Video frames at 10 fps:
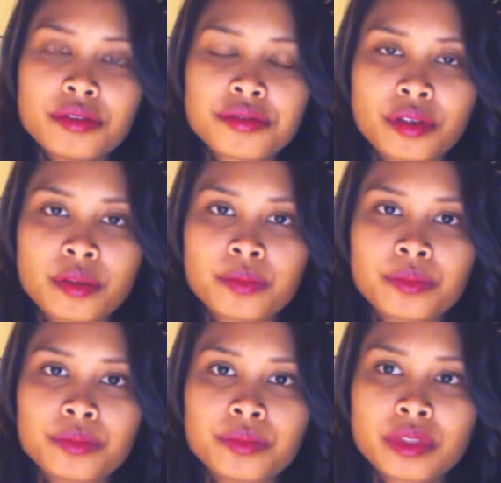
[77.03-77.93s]

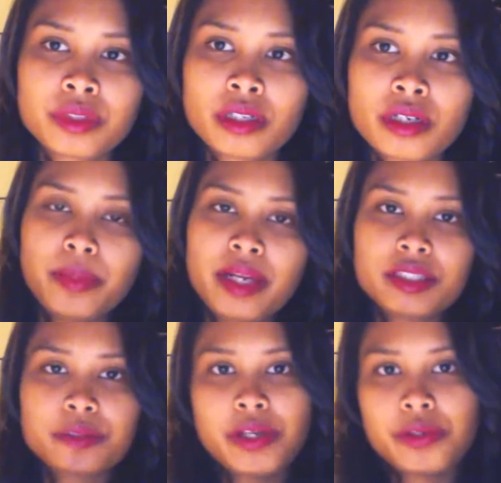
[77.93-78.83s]
from the
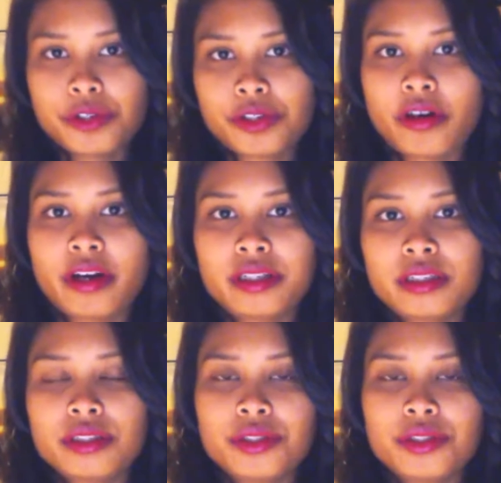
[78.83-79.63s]
place where you start